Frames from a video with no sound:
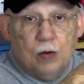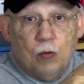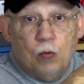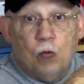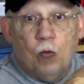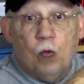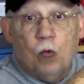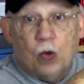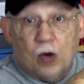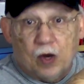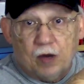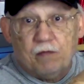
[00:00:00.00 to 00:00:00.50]

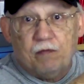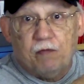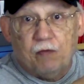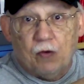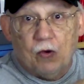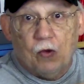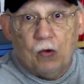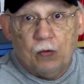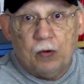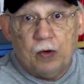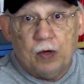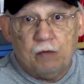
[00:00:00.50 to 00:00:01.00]

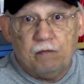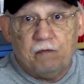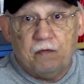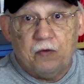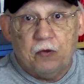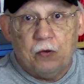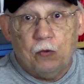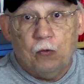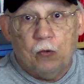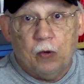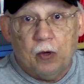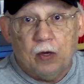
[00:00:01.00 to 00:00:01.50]
workflow, if
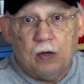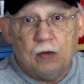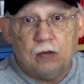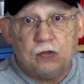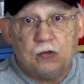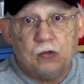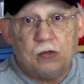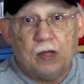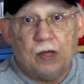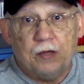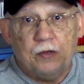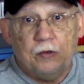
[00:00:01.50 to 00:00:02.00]
you will,
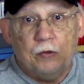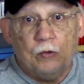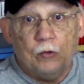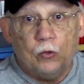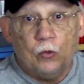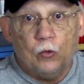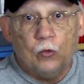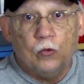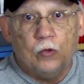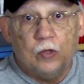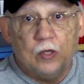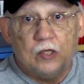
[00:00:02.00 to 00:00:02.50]
so that you
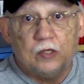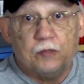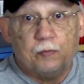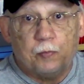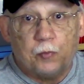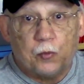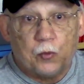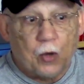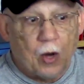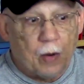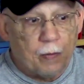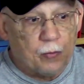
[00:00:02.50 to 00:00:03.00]
do this
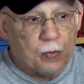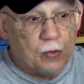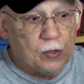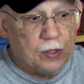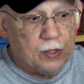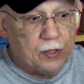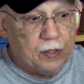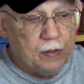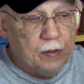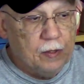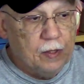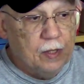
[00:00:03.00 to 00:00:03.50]

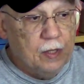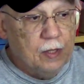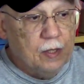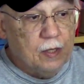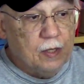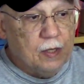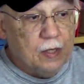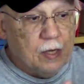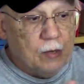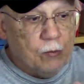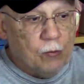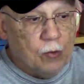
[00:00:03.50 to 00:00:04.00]
properly
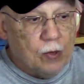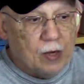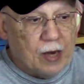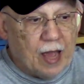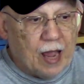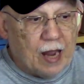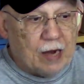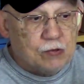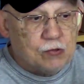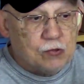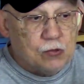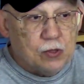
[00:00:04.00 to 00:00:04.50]
it will
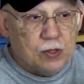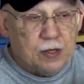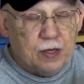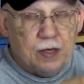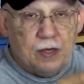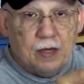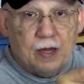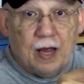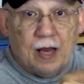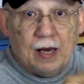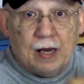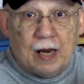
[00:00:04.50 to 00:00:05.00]

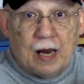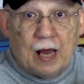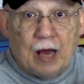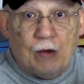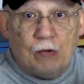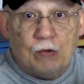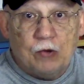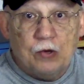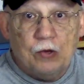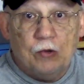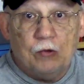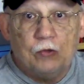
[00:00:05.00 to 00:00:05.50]
actually allow
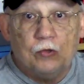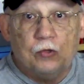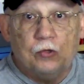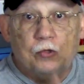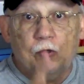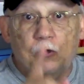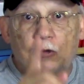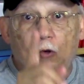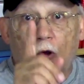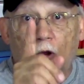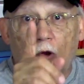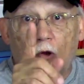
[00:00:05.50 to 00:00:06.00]
you
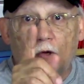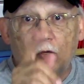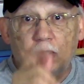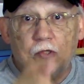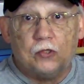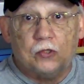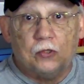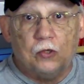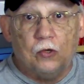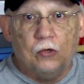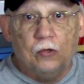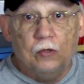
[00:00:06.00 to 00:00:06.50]
to
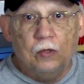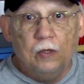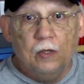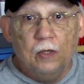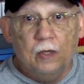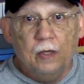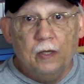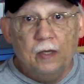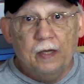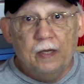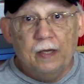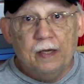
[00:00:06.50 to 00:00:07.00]
also
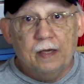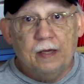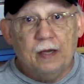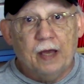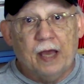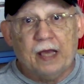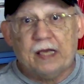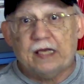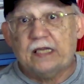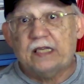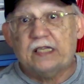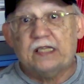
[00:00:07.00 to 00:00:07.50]

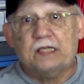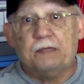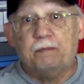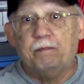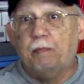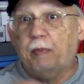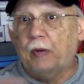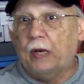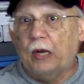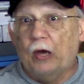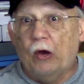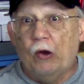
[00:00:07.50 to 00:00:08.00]

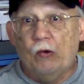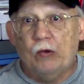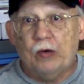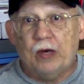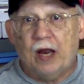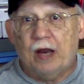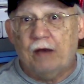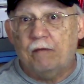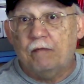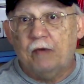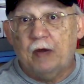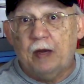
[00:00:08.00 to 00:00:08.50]
explode
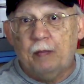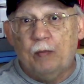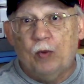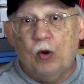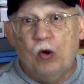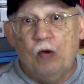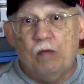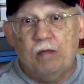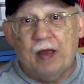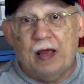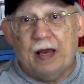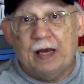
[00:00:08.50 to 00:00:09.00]
and
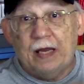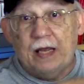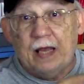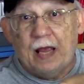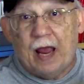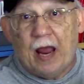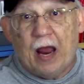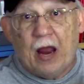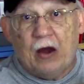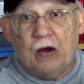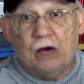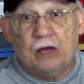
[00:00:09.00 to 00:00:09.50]
remove any
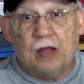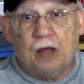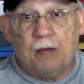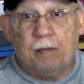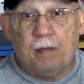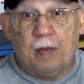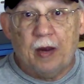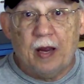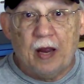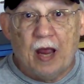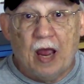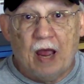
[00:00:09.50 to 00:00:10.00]
air that
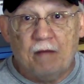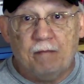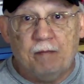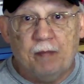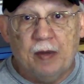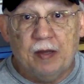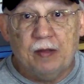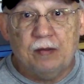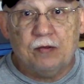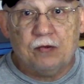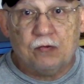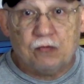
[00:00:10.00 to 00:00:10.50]
may have
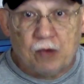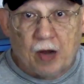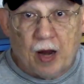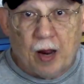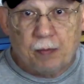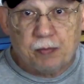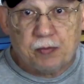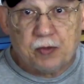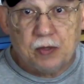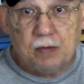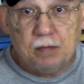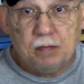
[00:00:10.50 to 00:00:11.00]
been
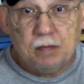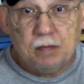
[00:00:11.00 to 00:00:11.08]
trapped